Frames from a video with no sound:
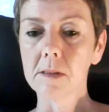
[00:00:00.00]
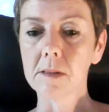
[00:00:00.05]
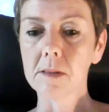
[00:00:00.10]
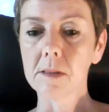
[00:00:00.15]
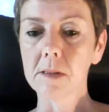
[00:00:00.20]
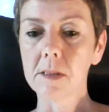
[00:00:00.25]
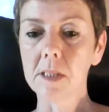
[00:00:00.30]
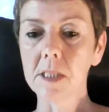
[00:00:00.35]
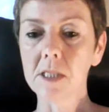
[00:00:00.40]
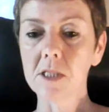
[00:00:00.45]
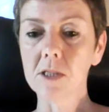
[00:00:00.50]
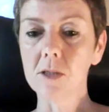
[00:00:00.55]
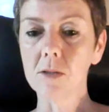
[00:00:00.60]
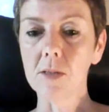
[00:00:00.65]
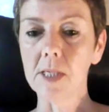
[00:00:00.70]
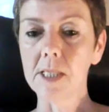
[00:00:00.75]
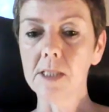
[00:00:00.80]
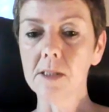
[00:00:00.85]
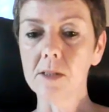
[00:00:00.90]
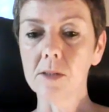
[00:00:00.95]
there's no
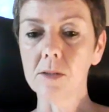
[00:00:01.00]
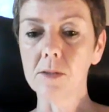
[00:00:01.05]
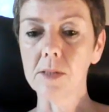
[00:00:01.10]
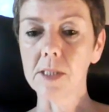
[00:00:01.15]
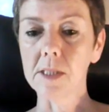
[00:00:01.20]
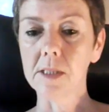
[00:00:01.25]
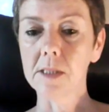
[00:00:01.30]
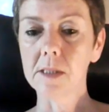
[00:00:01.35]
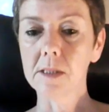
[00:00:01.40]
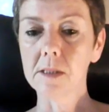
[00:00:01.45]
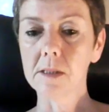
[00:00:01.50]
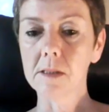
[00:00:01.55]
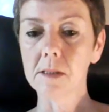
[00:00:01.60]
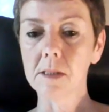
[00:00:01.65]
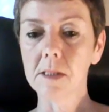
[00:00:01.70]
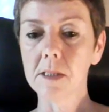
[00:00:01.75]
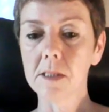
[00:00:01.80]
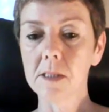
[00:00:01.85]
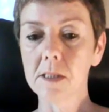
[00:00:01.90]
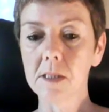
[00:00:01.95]
end to it.
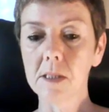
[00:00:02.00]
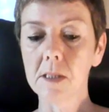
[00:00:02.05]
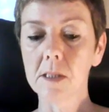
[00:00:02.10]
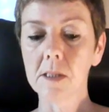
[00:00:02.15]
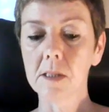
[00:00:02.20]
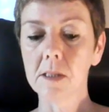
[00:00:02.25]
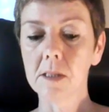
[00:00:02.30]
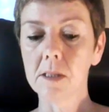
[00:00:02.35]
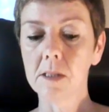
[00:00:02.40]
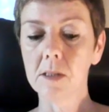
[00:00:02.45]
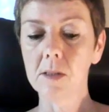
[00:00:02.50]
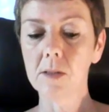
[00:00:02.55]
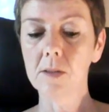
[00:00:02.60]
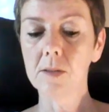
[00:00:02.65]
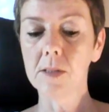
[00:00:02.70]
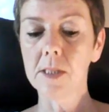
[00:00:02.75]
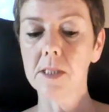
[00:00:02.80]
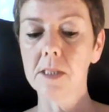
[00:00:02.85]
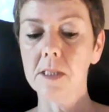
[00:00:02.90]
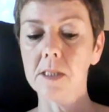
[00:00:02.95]
It's
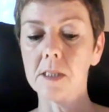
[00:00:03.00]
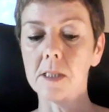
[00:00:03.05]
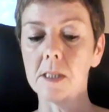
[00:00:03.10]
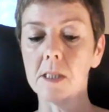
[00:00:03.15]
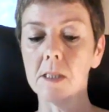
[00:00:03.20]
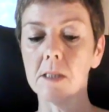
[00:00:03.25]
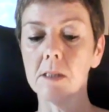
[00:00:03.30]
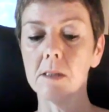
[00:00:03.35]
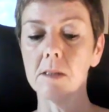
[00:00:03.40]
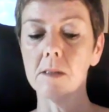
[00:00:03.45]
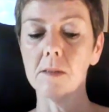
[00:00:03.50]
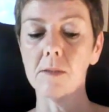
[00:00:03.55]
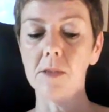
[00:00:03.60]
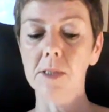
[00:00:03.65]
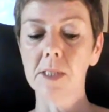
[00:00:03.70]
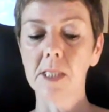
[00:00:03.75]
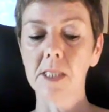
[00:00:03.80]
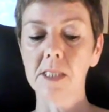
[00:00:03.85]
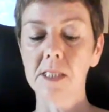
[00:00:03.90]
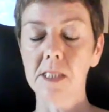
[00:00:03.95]
what
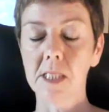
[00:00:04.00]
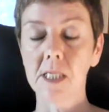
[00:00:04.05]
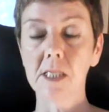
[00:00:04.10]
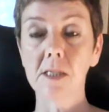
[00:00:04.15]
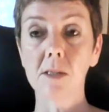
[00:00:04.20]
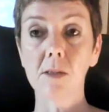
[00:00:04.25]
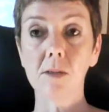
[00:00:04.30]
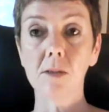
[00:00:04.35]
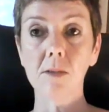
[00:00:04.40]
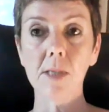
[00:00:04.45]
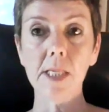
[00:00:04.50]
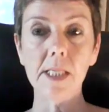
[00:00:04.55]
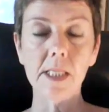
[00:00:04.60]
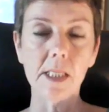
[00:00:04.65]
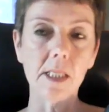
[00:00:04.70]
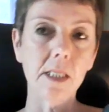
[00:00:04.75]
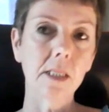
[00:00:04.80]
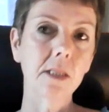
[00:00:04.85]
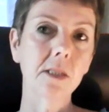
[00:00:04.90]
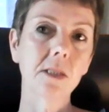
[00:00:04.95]
I said already.
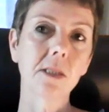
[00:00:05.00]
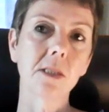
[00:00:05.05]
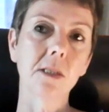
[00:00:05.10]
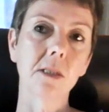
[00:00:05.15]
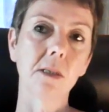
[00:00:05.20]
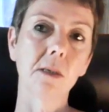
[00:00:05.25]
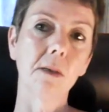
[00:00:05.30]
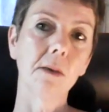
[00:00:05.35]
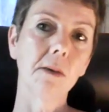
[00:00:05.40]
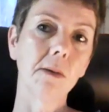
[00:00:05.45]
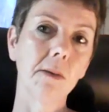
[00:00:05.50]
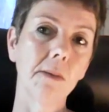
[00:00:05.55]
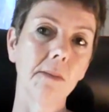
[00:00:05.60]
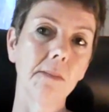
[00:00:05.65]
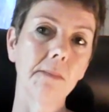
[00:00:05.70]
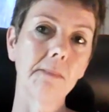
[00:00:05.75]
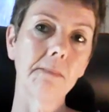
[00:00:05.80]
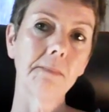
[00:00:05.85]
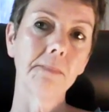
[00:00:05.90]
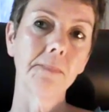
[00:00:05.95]
It's
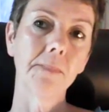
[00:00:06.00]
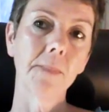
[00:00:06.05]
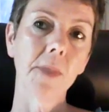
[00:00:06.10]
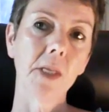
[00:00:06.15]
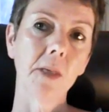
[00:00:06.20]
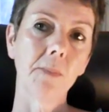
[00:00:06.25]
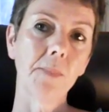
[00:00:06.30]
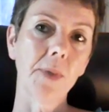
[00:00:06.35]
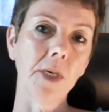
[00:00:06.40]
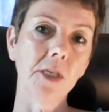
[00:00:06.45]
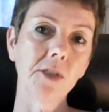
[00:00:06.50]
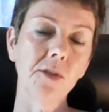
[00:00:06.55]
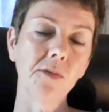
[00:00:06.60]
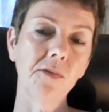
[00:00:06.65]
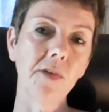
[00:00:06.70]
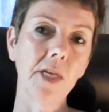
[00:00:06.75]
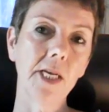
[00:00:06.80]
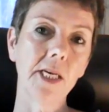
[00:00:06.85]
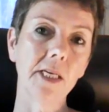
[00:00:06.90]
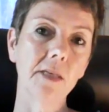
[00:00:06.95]
part of
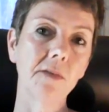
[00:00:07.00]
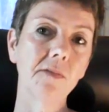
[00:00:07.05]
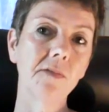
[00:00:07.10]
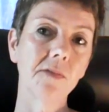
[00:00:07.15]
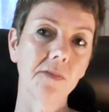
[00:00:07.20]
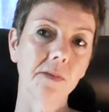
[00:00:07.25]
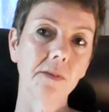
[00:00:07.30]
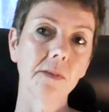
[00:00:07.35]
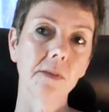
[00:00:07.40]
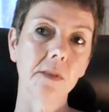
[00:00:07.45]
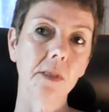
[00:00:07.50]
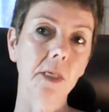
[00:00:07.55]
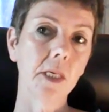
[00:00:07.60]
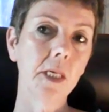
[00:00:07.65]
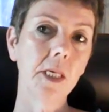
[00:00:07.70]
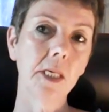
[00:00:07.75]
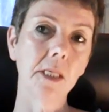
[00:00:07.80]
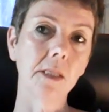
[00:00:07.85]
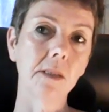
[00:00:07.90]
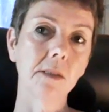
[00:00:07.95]
life. Oh
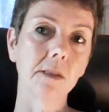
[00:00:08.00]
yeah.